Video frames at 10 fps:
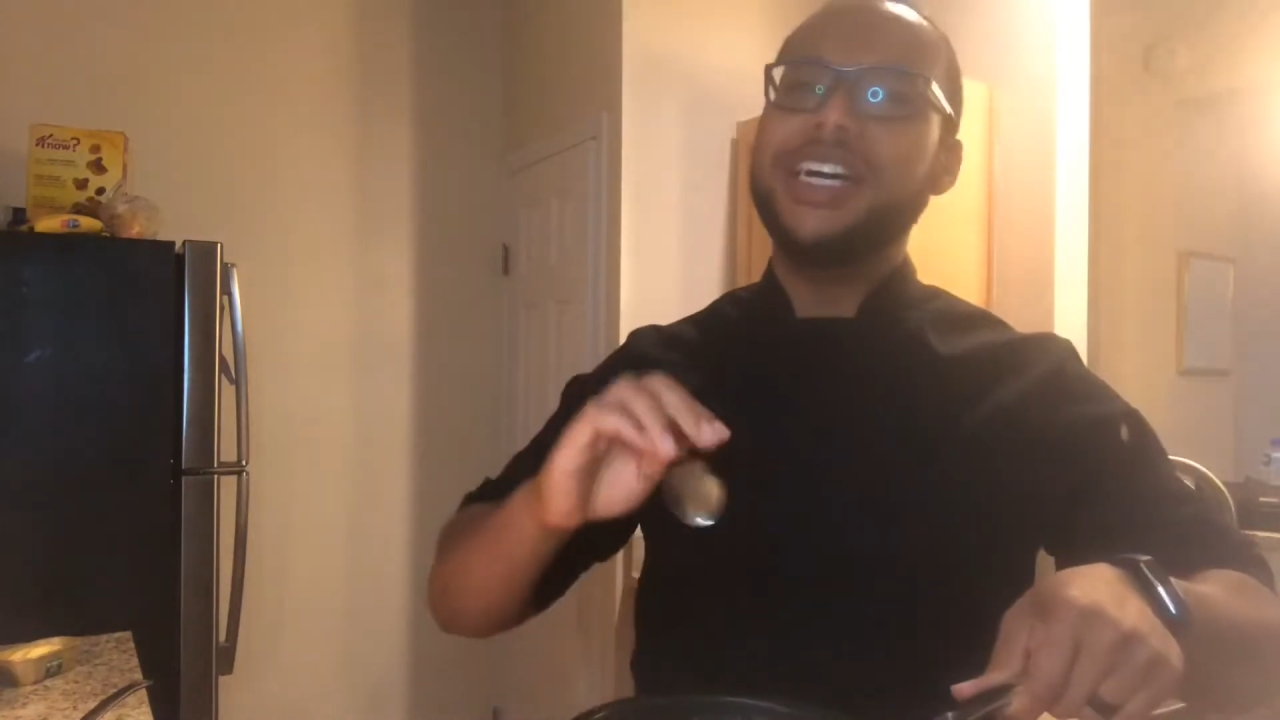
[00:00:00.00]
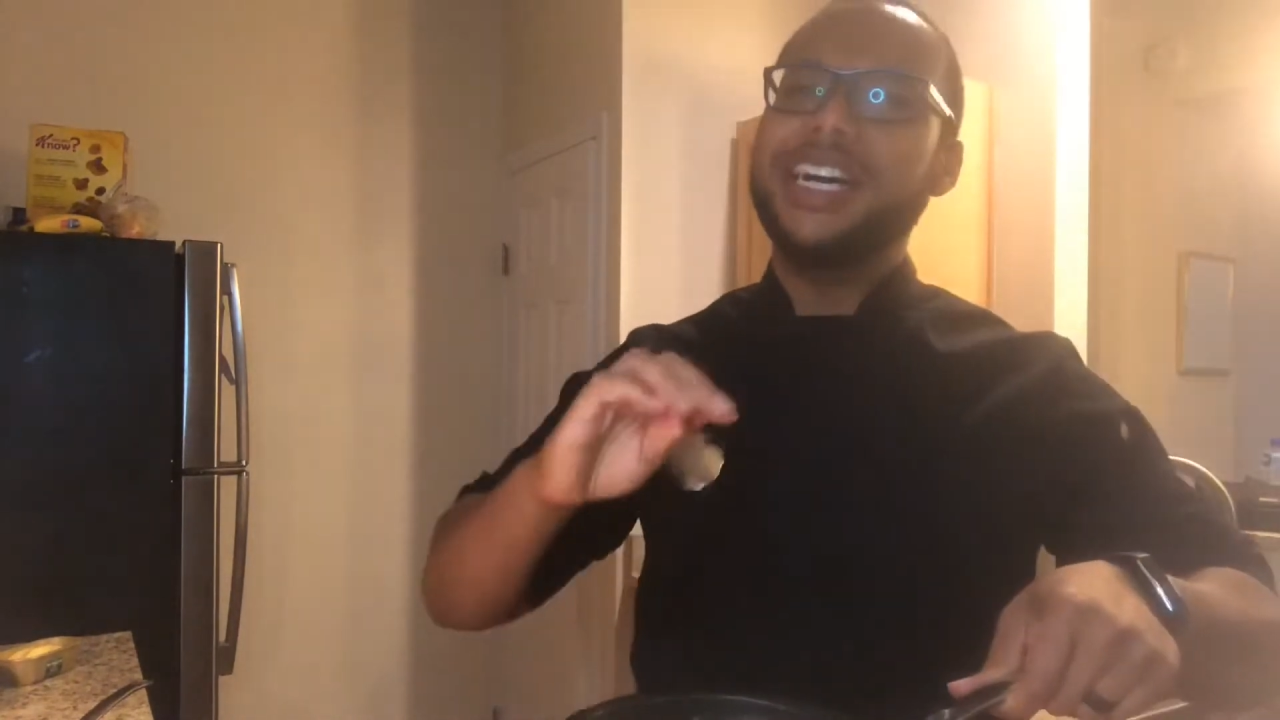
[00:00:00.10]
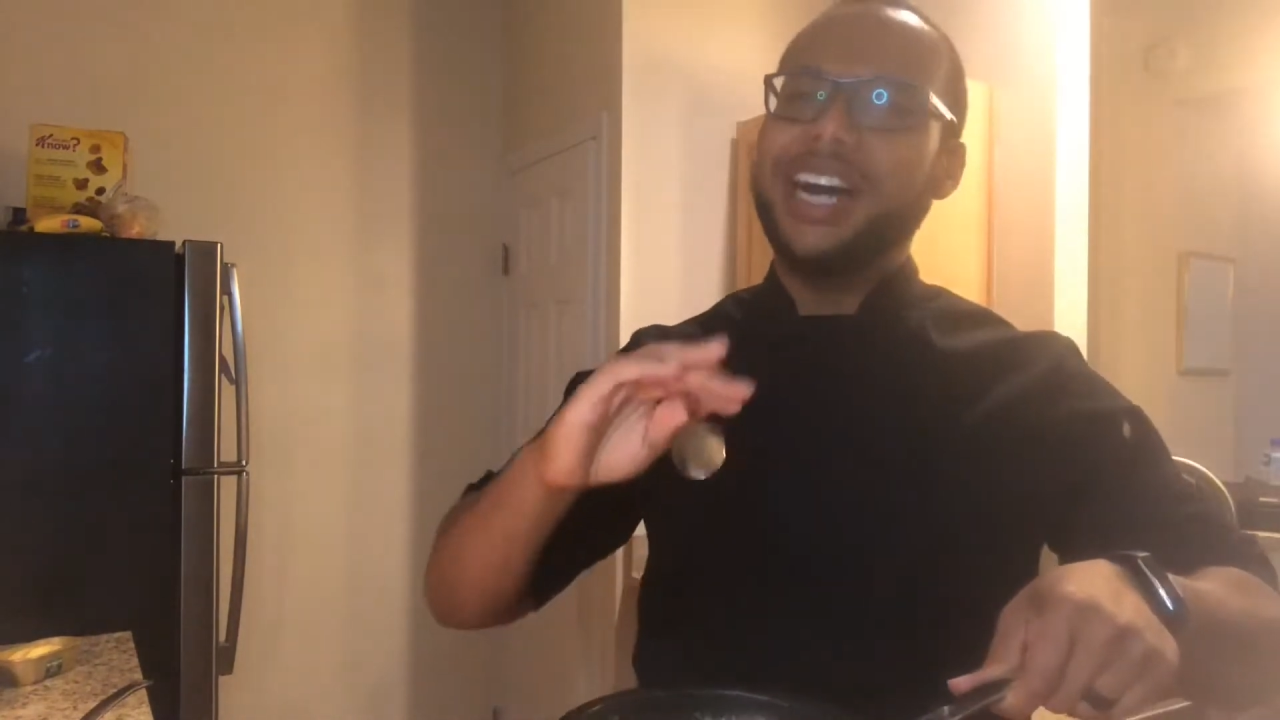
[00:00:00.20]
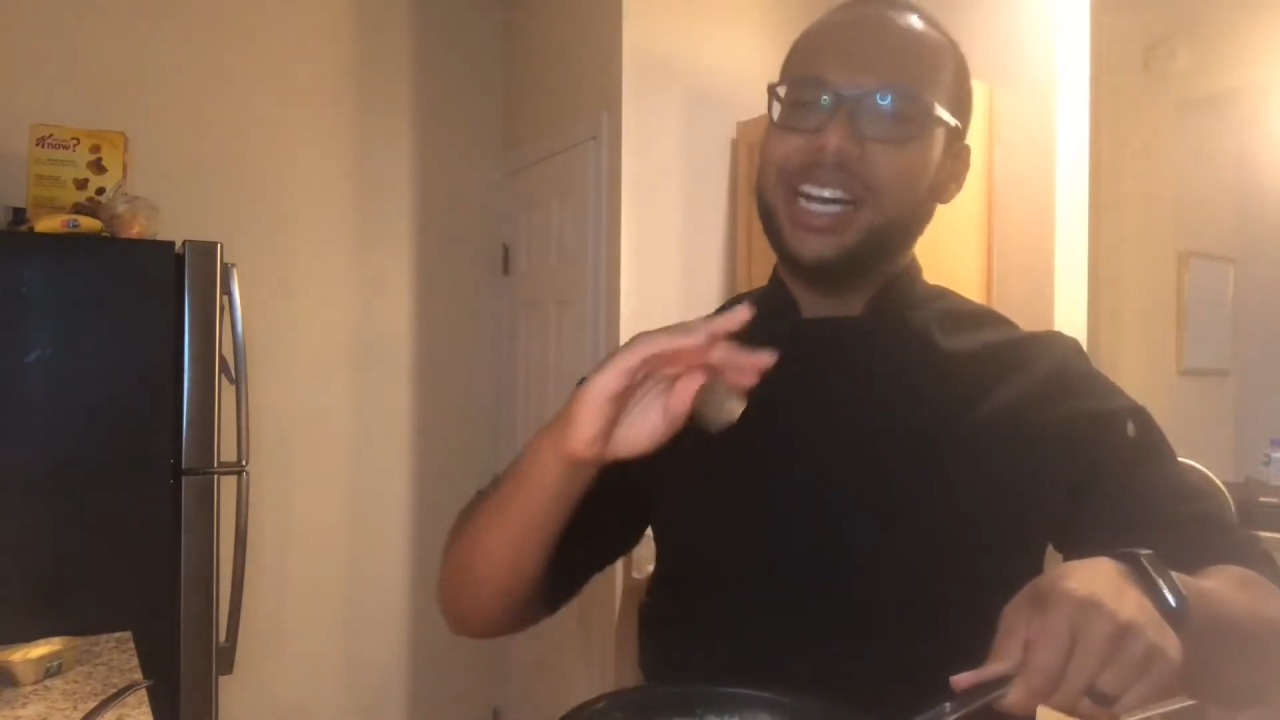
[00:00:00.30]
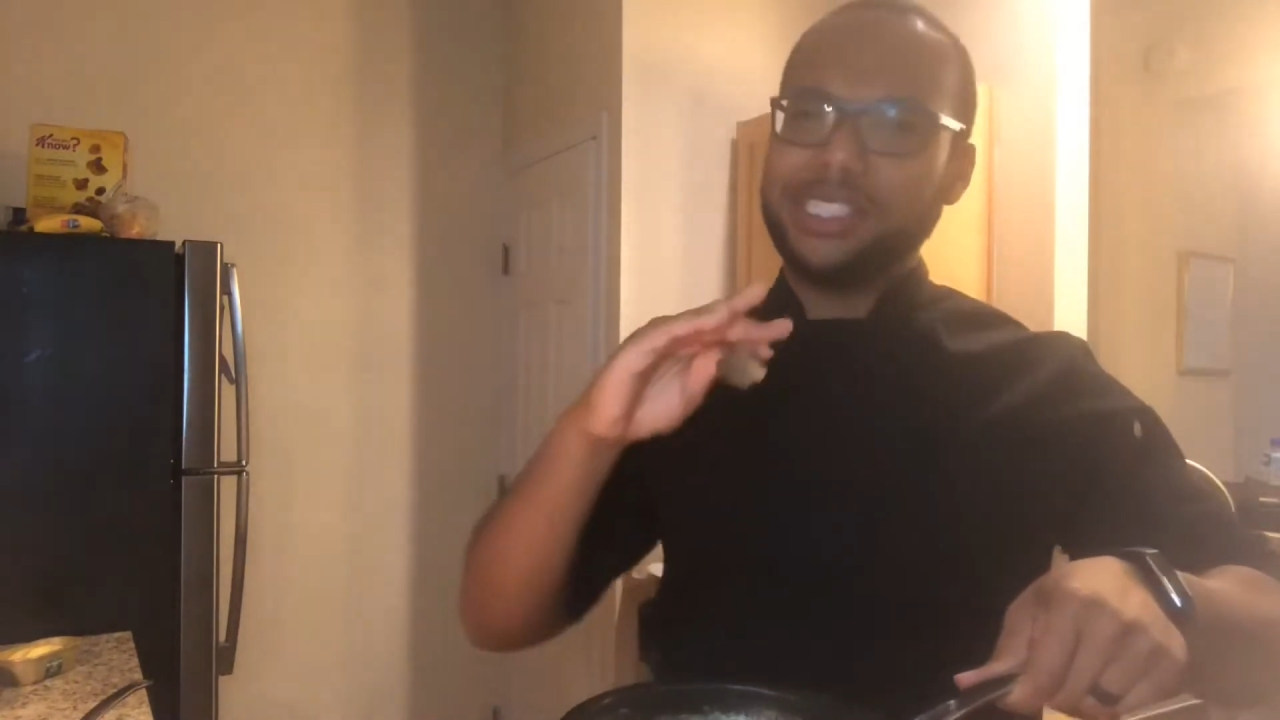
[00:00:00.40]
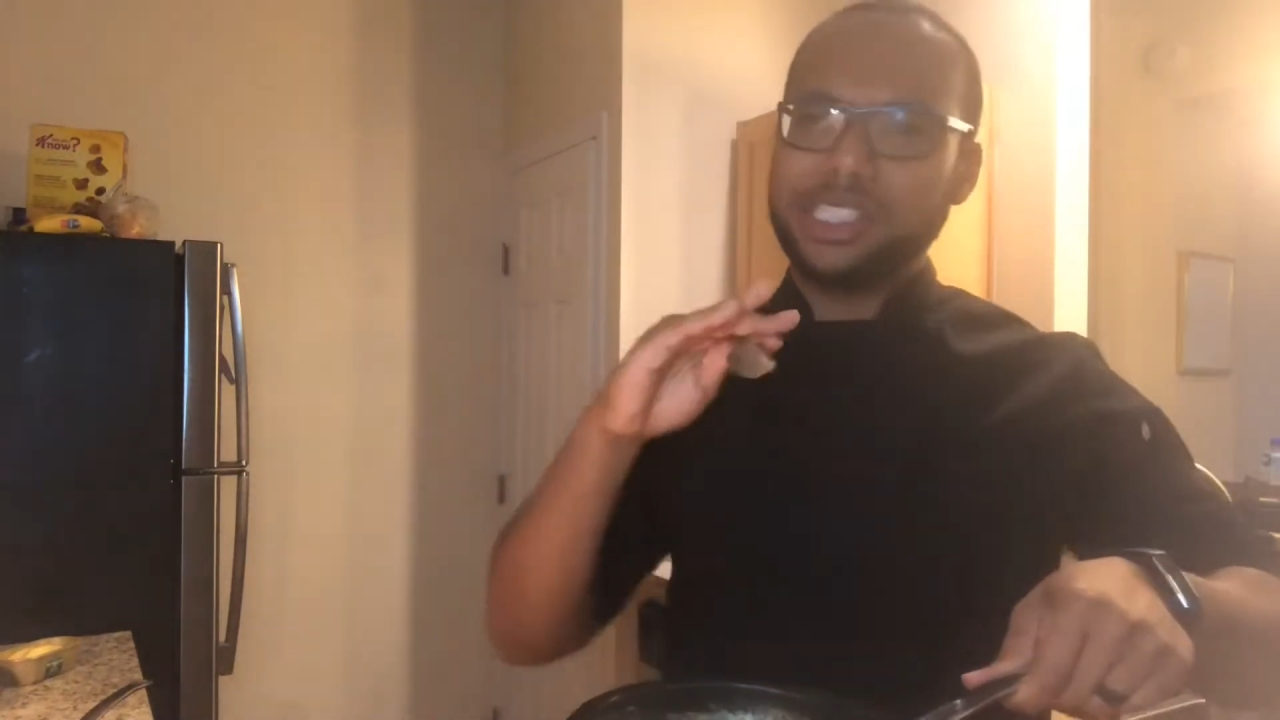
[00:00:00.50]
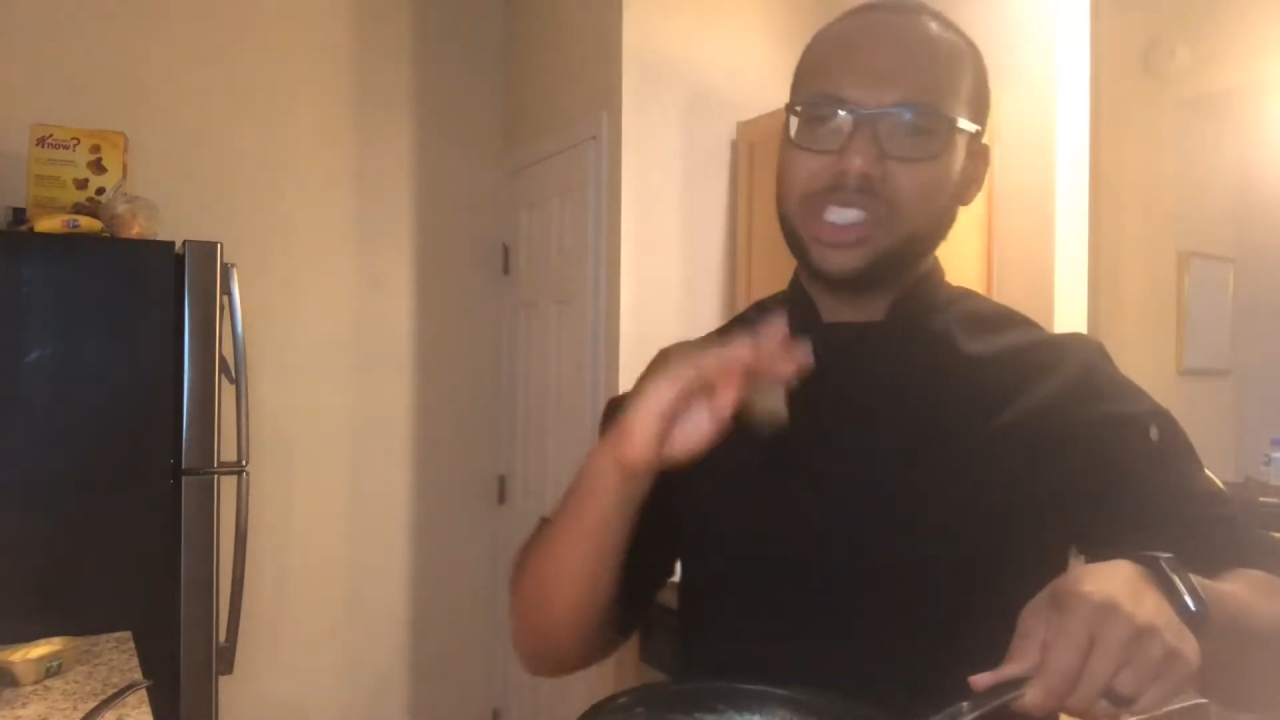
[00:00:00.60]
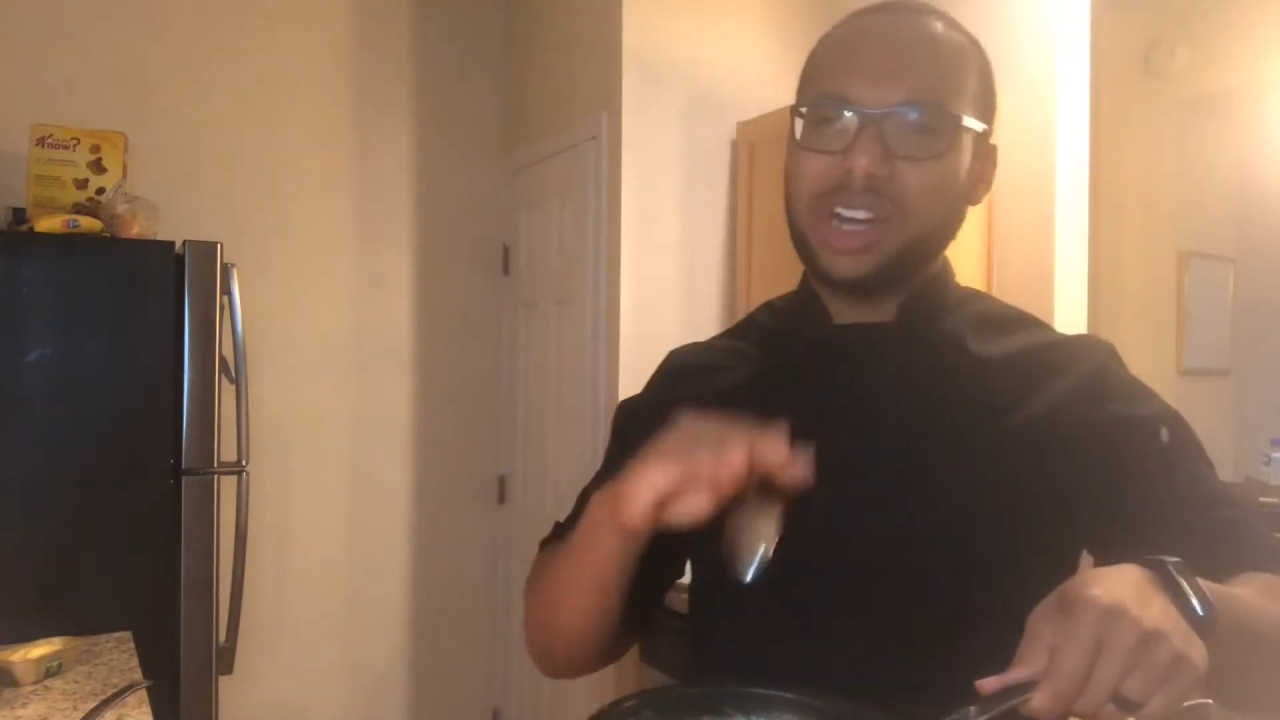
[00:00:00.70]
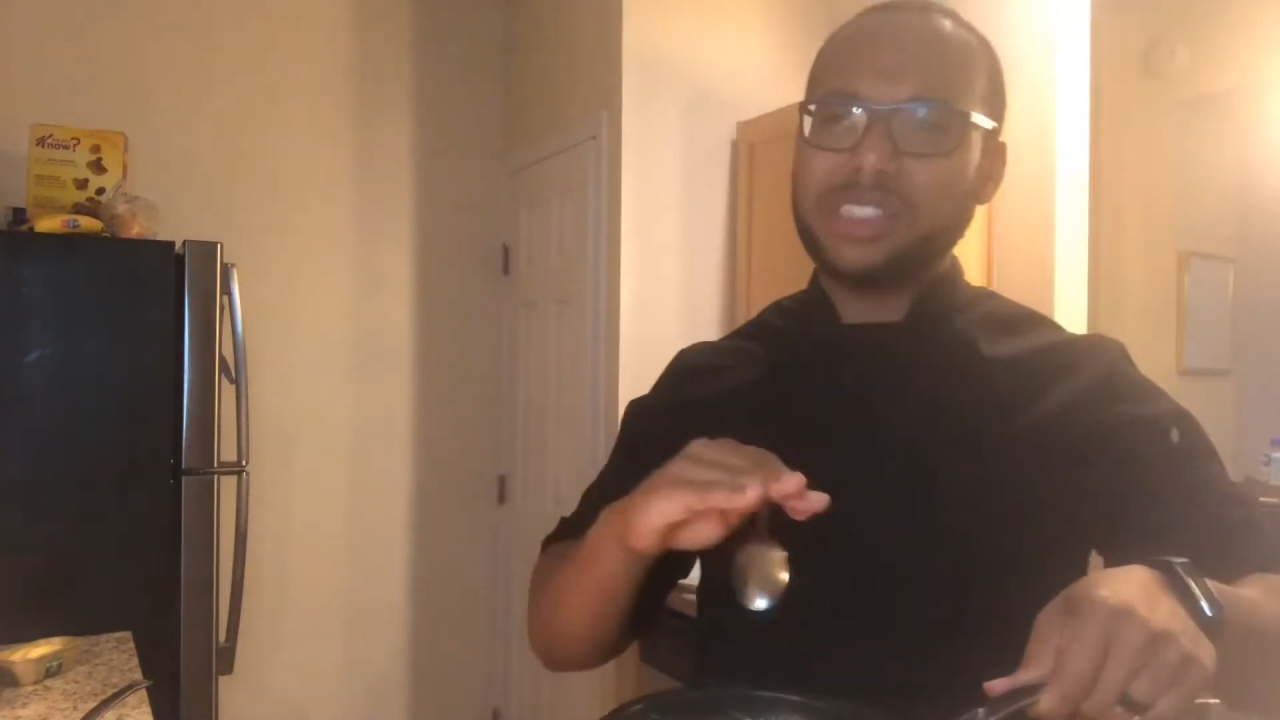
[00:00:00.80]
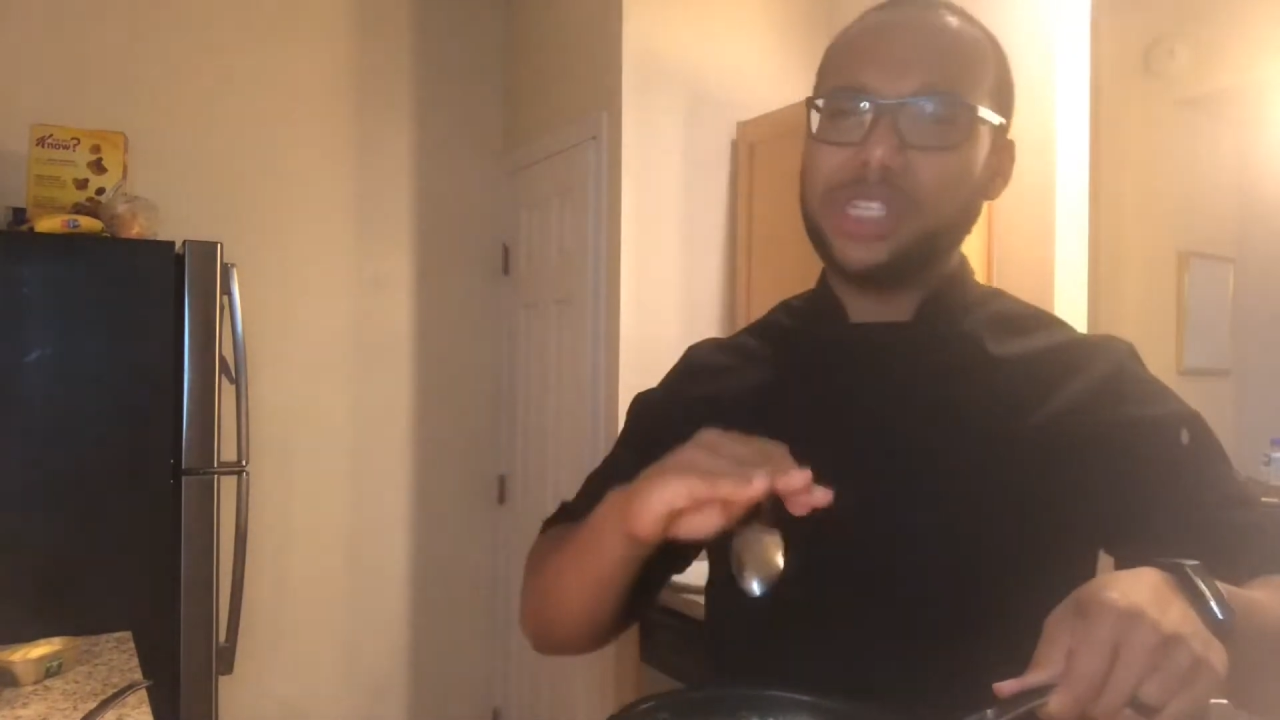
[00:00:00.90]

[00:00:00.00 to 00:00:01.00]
has a salty